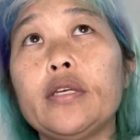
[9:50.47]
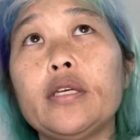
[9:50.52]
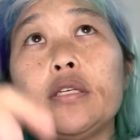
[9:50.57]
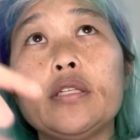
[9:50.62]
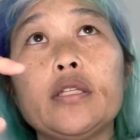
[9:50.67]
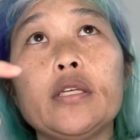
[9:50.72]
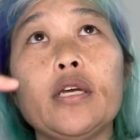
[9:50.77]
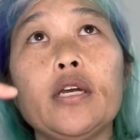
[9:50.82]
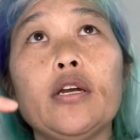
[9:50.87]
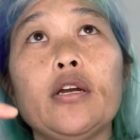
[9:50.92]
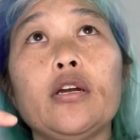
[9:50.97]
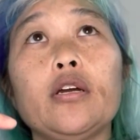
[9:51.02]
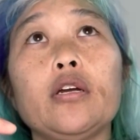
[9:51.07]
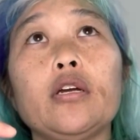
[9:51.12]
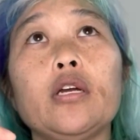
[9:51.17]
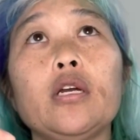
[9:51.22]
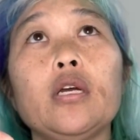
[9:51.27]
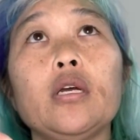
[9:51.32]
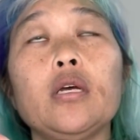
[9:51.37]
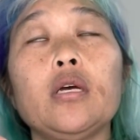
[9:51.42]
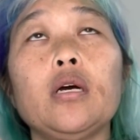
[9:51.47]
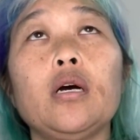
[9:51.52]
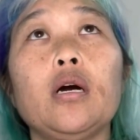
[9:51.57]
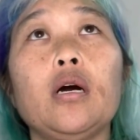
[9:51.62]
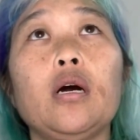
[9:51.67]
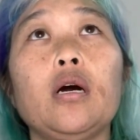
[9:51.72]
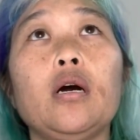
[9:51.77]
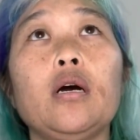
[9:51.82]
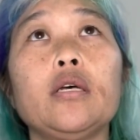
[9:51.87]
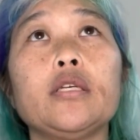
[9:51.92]
they're
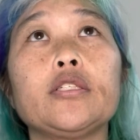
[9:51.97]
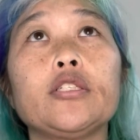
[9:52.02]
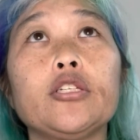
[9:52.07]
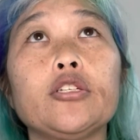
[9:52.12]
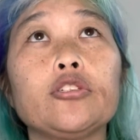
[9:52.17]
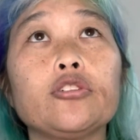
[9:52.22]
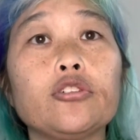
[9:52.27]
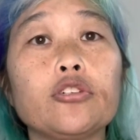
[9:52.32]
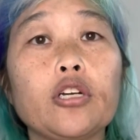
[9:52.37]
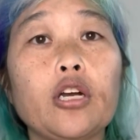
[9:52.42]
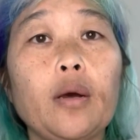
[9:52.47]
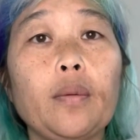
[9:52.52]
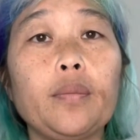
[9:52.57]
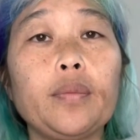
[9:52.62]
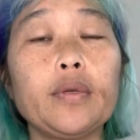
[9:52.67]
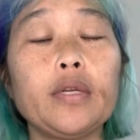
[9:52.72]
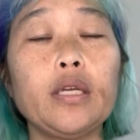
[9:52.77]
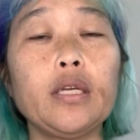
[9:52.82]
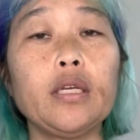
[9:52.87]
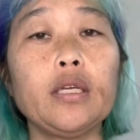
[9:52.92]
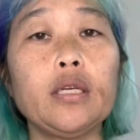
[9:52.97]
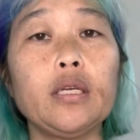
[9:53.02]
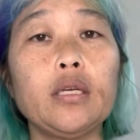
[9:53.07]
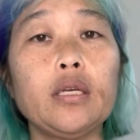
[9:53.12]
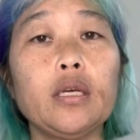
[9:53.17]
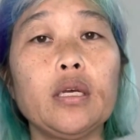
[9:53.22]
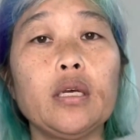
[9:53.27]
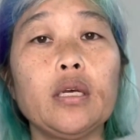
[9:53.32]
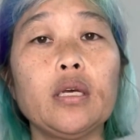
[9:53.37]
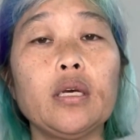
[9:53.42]
sister company,
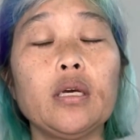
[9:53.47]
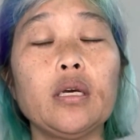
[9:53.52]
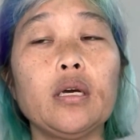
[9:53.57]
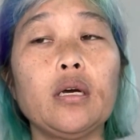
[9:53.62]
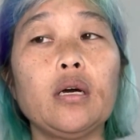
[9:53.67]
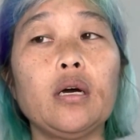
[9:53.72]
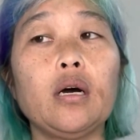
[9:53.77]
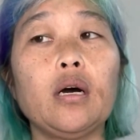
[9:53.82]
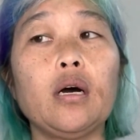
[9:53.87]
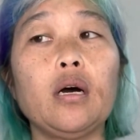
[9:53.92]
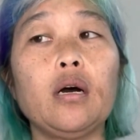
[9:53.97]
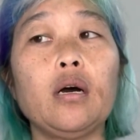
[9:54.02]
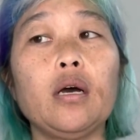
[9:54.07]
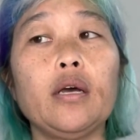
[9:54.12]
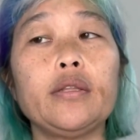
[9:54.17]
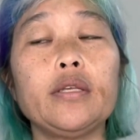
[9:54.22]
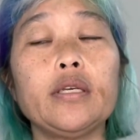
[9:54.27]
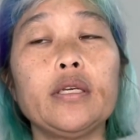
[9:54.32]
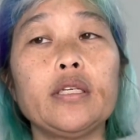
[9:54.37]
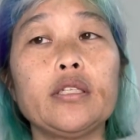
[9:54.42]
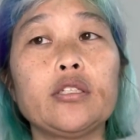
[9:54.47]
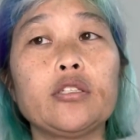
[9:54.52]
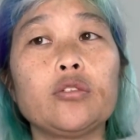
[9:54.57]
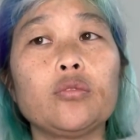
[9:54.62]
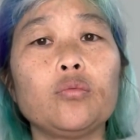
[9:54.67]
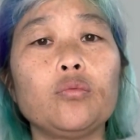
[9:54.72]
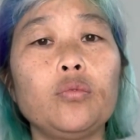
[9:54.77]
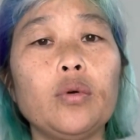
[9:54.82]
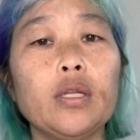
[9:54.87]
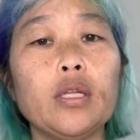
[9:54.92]
I think it's
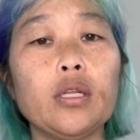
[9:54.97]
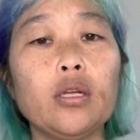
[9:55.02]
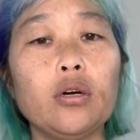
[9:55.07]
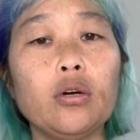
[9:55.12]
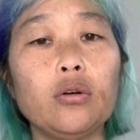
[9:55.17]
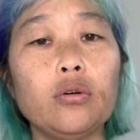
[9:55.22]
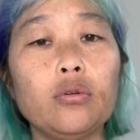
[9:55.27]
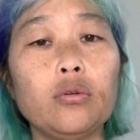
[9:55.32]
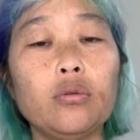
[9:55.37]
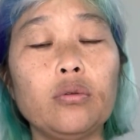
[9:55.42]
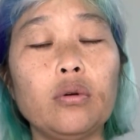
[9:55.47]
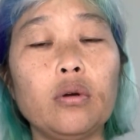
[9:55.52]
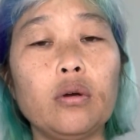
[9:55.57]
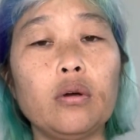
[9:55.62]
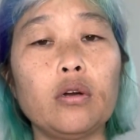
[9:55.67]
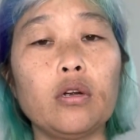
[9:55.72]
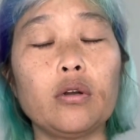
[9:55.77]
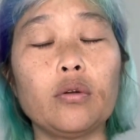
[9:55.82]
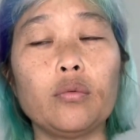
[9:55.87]
Willows,